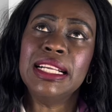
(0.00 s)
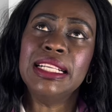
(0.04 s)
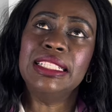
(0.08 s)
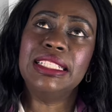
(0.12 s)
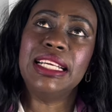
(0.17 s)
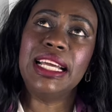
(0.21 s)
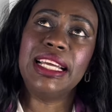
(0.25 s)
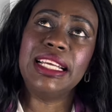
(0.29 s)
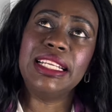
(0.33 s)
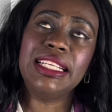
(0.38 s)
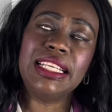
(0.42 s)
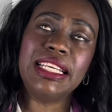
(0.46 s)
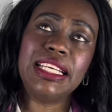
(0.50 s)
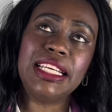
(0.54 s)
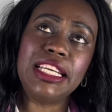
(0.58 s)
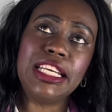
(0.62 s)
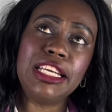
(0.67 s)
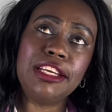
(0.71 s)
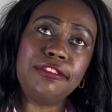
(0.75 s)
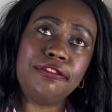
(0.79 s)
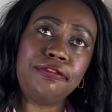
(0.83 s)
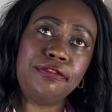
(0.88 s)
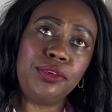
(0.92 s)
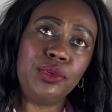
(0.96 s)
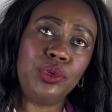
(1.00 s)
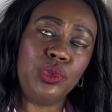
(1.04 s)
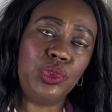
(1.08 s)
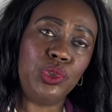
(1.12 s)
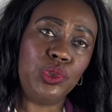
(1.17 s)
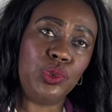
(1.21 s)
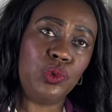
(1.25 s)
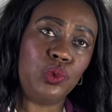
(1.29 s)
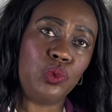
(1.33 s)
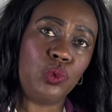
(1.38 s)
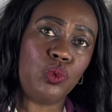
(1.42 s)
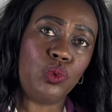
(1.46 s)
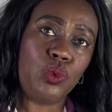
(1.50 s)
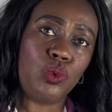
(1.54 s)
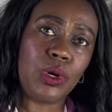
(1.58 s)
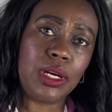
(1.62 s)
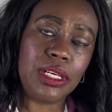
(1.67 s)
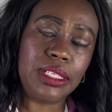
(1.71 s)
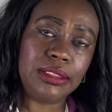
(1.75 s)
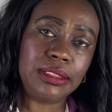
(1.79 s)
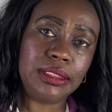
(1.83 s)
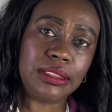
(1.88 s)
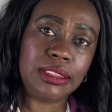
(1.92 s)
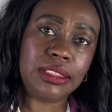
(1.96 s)
Then if you don't
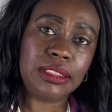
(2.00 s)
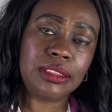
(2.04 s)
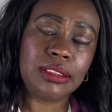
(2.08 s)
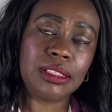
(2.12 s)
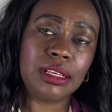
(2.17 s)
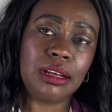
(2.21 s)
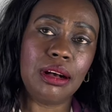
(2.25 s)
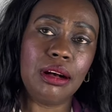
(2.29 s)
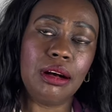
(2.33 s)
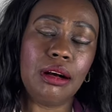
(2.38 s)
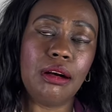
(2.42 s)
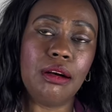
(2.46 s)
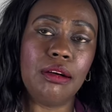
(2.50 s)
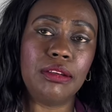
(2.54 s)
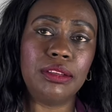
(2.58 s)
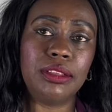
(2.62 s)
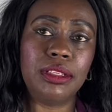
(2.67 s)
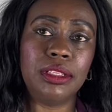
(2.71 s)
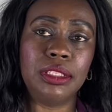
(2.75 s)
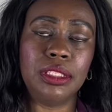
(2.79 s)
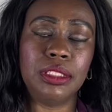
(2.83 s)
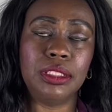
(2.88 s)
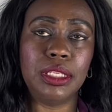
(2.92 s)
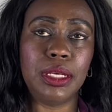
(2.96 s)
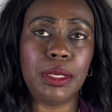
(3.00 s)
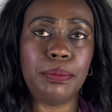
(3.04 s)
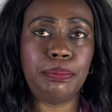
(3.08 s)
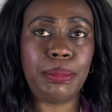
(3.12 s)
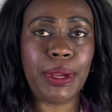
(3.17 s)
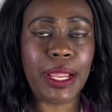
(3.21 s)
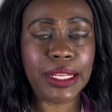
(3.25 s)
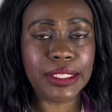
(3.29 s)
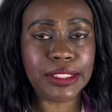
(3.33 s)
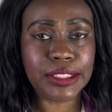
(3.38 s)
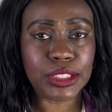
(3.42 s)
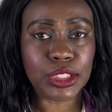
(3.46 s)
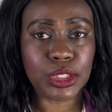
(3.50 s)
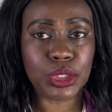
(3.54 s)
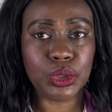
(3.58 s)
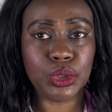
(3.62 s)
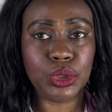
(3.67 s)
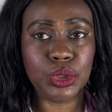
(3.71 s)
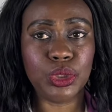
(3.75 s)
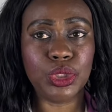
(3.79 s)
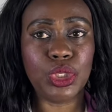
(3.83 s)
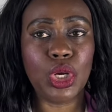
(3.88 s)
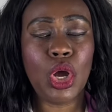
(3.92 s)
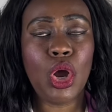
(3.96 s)
want a
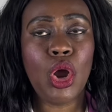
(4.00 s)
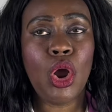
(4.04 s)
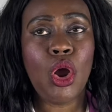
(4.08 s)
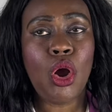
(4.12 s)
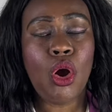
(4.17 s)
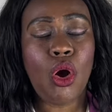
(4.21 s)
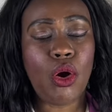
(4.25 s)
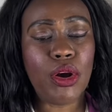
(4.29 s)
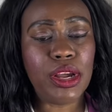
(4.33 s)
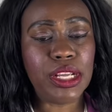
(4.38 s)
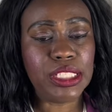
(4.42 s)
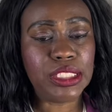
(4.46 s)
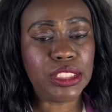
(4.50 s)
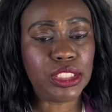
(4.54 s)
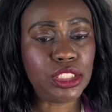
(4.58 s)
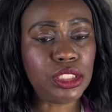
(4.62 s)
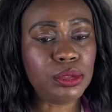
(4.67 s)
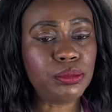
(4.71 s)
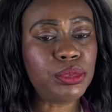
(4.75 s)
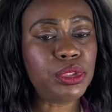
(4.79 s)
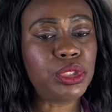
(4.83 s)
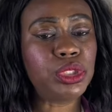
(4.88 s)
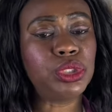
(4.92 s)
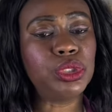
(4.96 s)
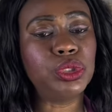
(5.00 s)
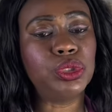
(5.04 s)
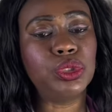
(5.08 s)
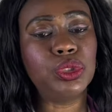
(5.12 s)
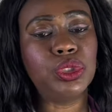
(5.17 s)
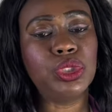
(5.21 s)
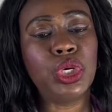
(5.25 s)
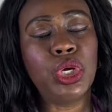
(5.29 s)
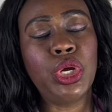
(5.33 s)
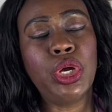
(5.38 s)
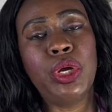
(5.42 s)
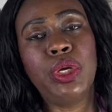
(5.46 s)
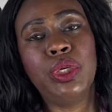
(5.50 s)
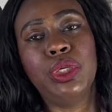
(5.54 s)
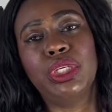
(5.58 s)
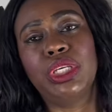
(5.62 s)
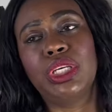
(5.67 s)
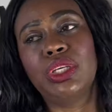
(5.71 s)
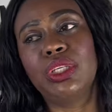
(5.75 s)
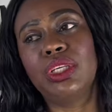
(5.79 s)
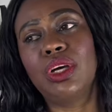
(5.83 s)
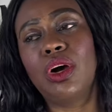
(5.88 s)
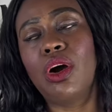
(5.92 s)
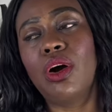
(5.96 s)
pantsuit or a jumpsuit, you
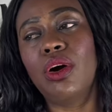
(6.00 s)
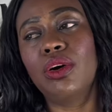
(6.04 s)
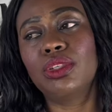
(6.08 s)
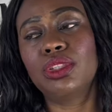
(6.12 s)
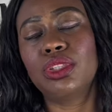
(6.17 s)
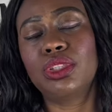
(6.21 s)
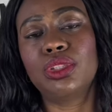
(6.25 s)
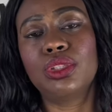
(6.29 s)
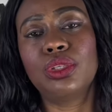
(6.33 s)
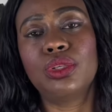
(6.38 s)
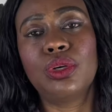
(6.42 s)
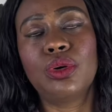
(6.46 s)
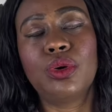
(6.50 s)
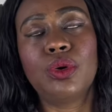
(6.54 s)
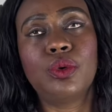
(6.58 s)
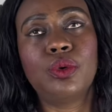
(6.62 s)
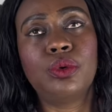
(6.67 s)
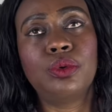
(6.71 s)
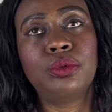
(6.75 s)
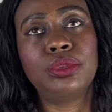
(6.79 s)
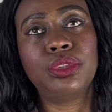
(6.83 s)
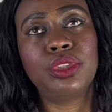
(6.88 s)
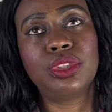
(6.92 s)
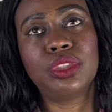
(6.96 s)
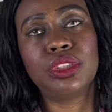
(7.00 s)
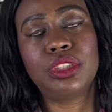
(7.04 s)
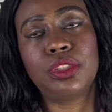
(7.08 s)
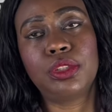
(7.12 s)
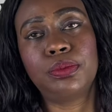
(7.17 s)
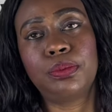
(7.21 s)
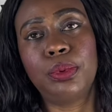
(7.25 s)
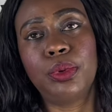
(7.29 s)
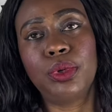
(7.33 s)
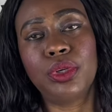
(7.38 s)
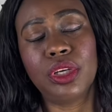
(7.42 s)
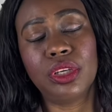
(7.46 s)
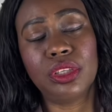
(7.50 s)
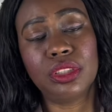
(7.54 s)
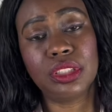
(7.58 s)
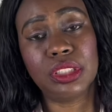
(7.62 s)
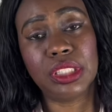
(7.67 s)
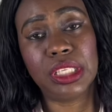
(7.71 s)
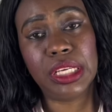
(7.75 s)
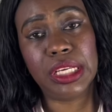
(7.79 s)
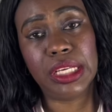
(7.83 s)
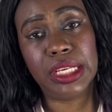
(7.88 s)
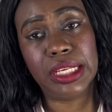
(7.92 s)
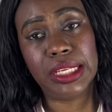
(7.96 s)
could also just put on
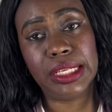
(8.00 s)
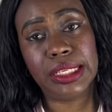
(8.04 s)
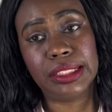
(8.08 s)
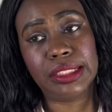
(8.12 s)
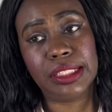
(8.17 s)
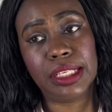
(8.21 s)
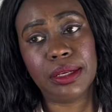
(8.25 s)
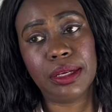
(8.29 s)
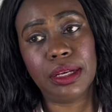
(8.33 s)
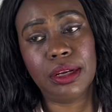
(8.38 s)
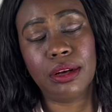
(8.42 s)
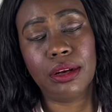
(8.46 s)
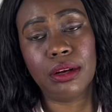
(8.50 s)
a